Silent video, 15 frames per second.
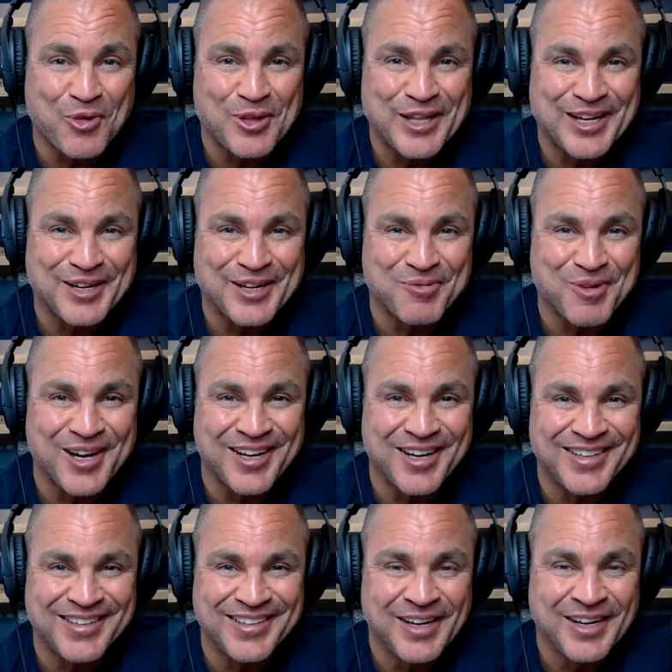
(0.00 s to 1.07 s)
they can
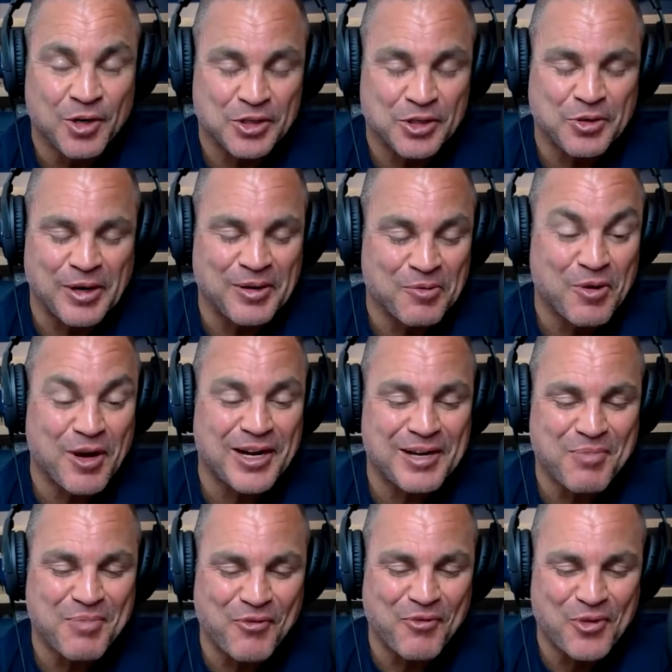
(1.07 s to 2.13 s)
run?
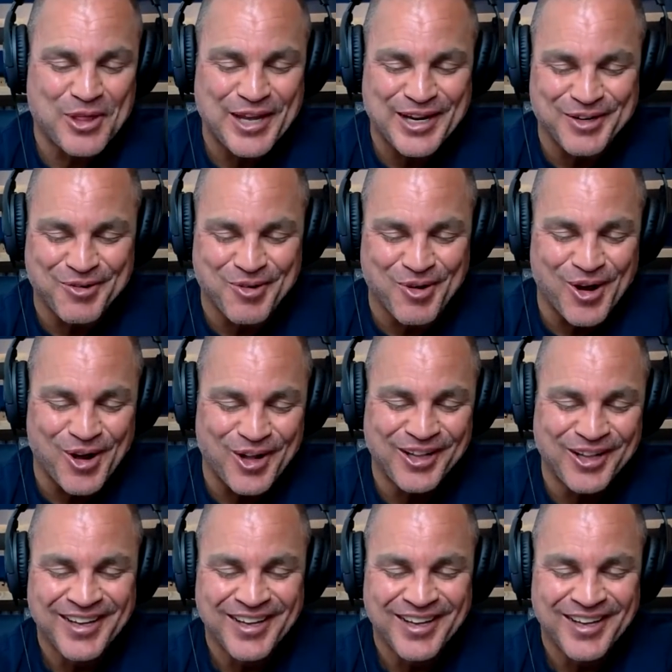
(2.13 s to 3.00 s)
Running before they can crawl.